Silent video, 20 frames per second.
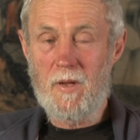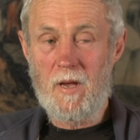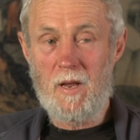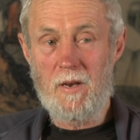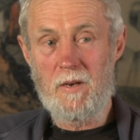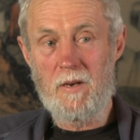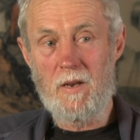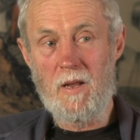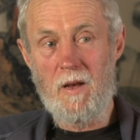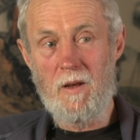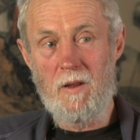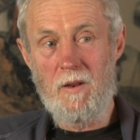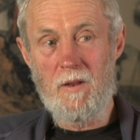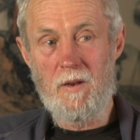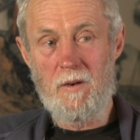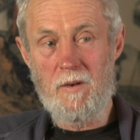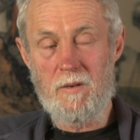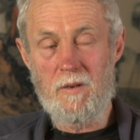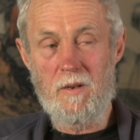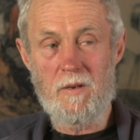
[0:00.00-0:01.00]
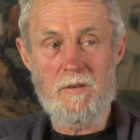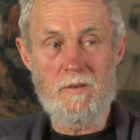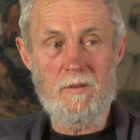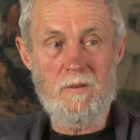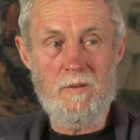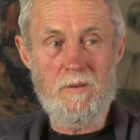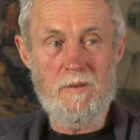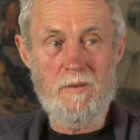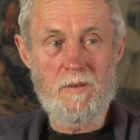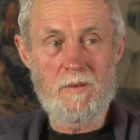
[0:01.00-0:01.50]
And that's
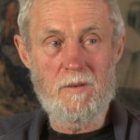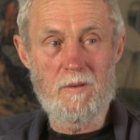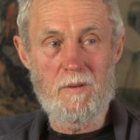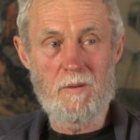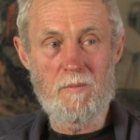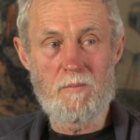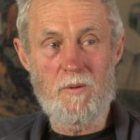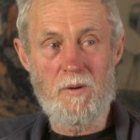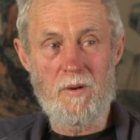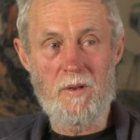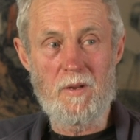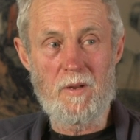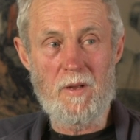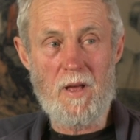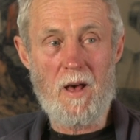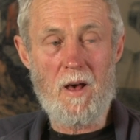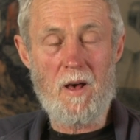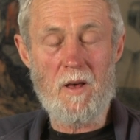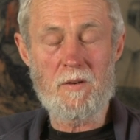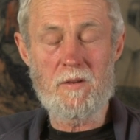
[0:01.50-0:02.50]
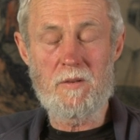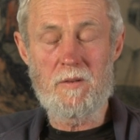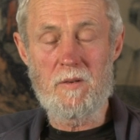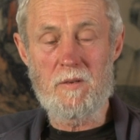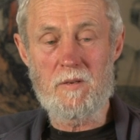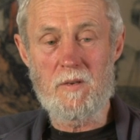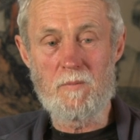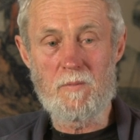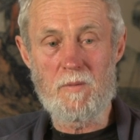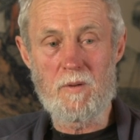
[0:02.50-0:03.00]
a pretty harsh
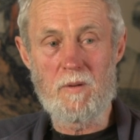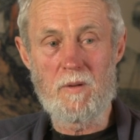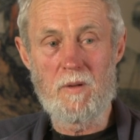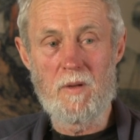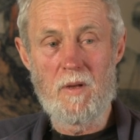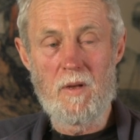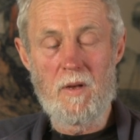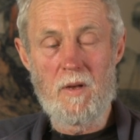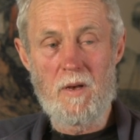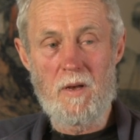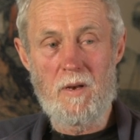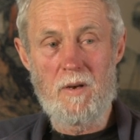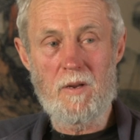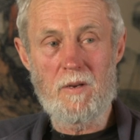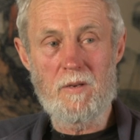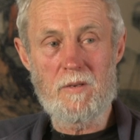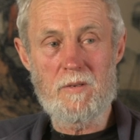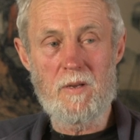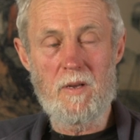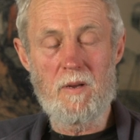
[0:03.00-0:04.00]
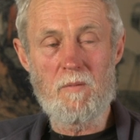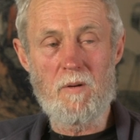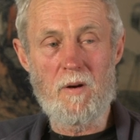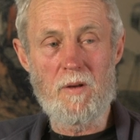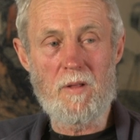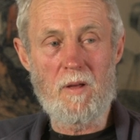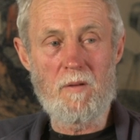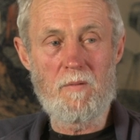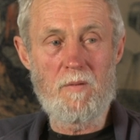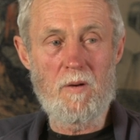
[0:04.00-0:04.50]
system and you can see
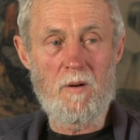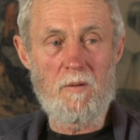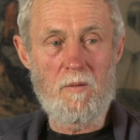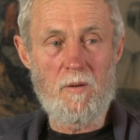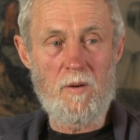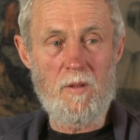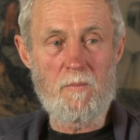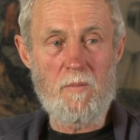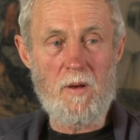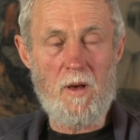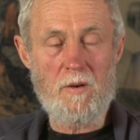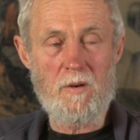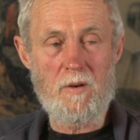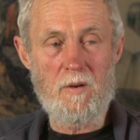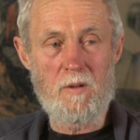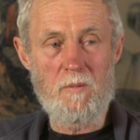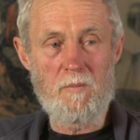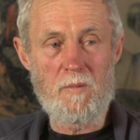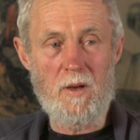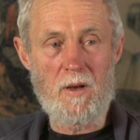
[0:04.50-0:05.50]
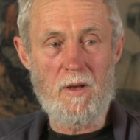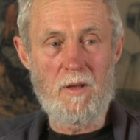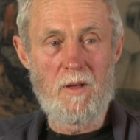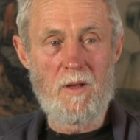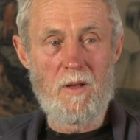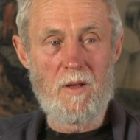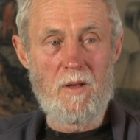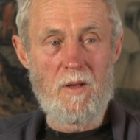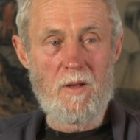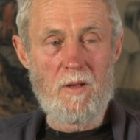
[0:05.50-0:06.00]
why they felt really passionate about
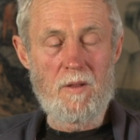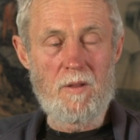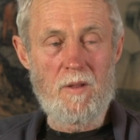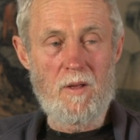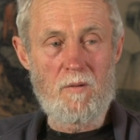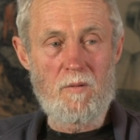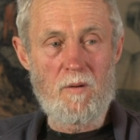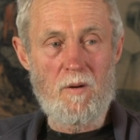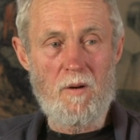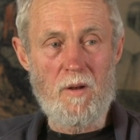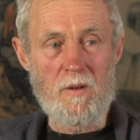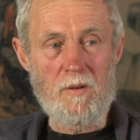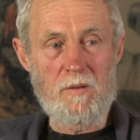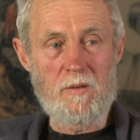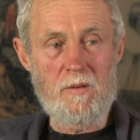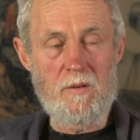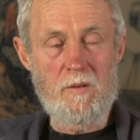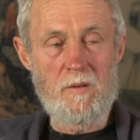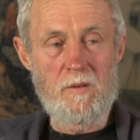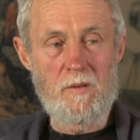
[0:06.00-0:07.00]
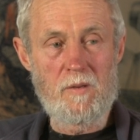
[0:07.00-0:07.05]
their rights.